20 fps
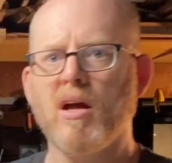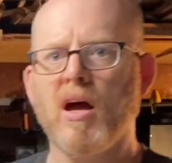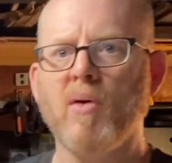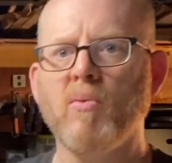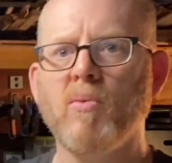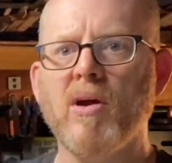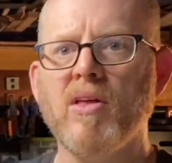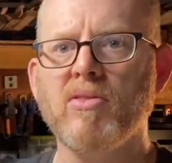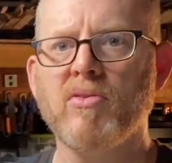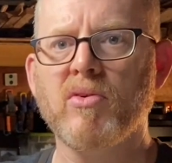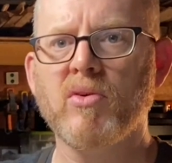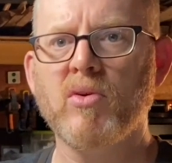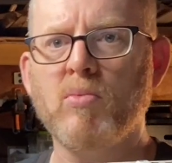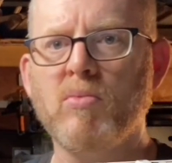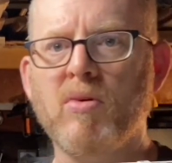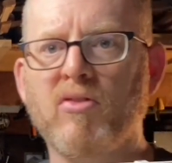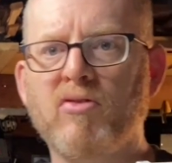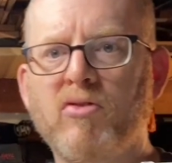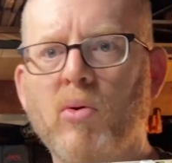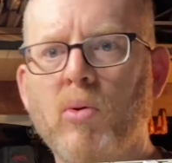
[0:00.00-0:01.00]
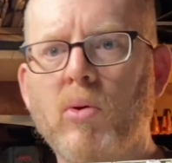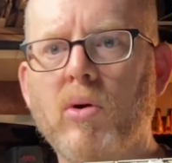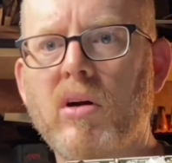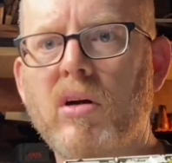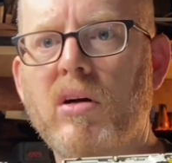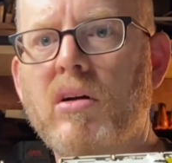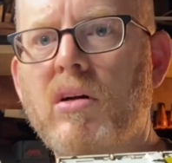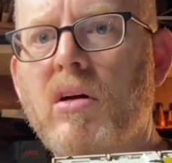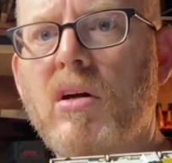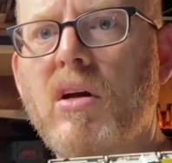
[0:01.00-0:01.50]
went through
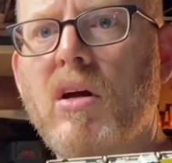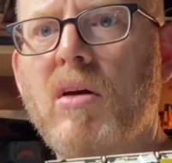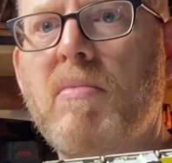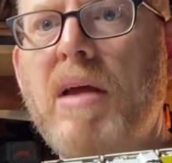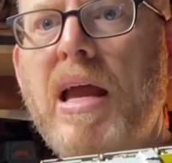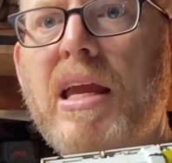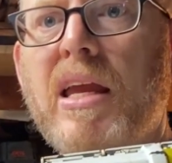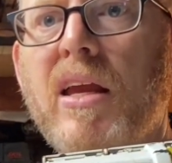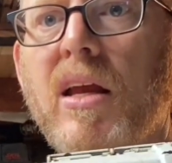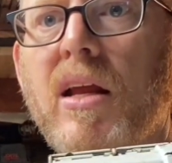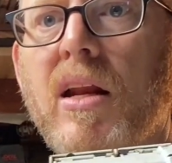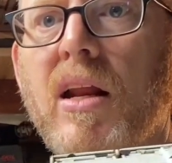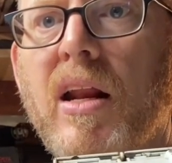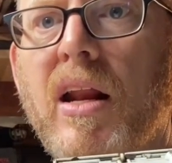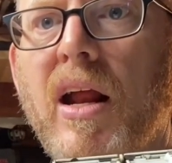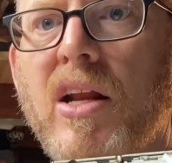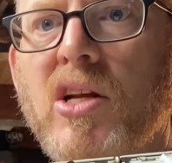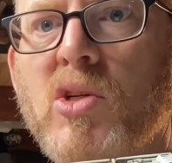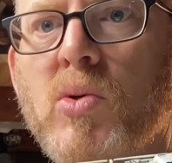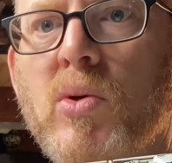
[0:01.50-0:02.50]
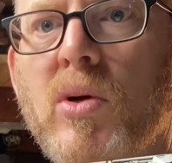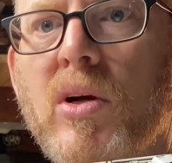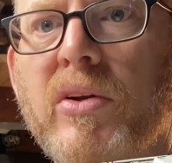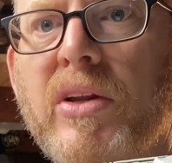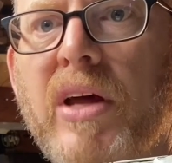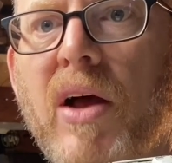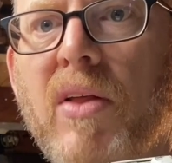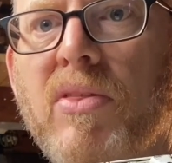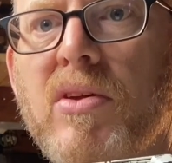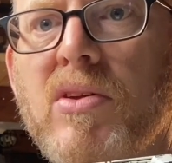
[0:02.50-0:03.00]
before making it, and I drilled
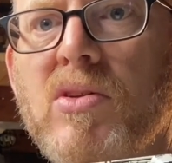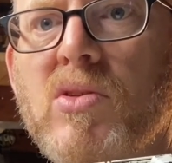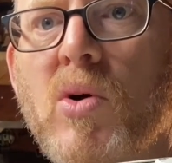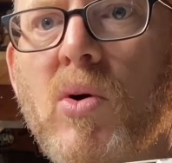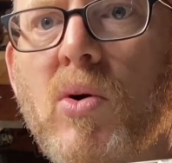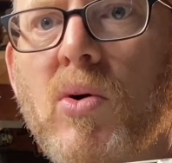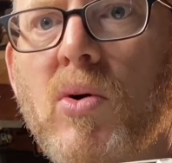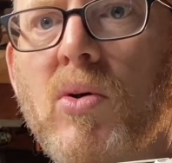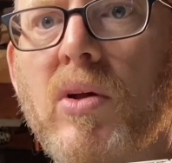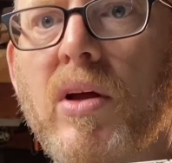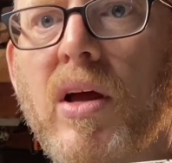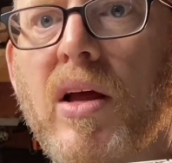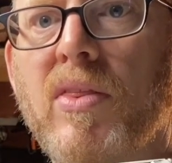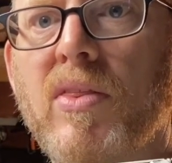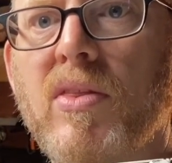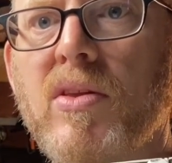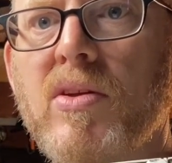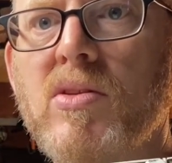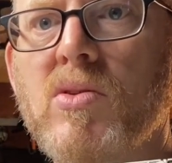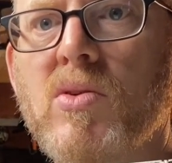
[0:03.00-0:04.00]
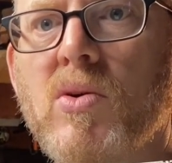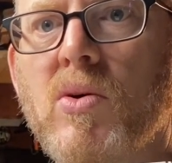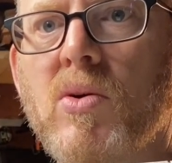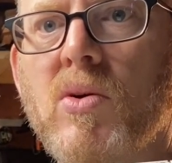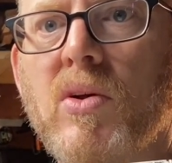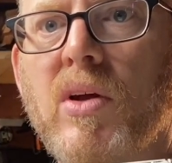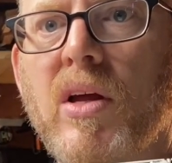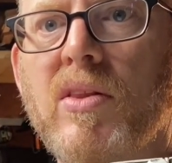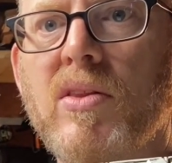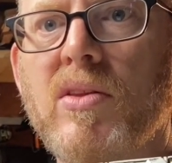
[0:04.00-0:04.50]
out this hole and this
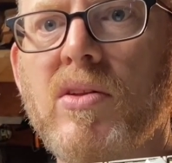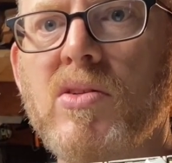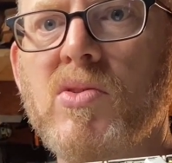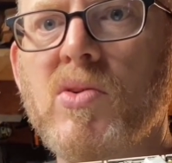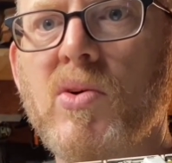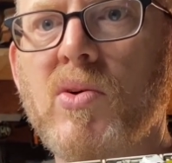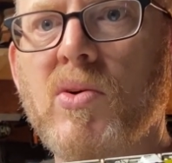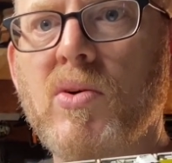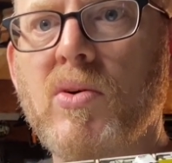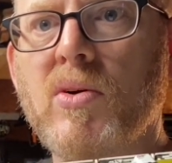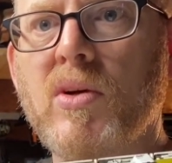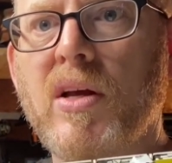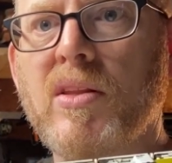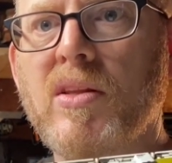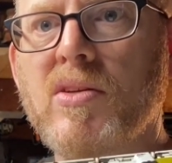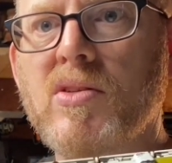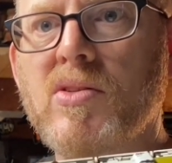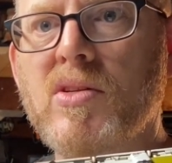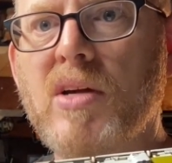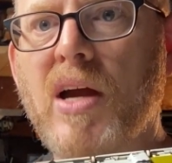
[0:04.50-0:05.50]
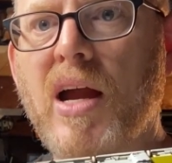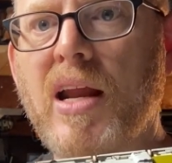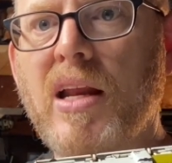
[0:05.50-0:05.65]
hole and this hole and this tiny